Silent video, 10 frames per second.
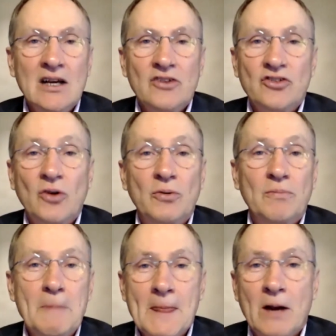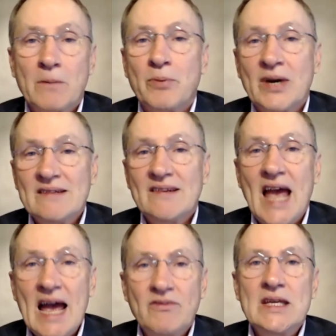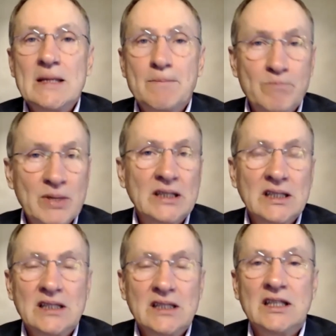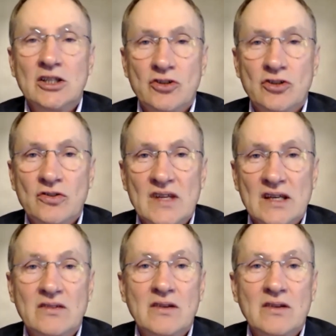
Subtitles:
So our brains have the ability to do this,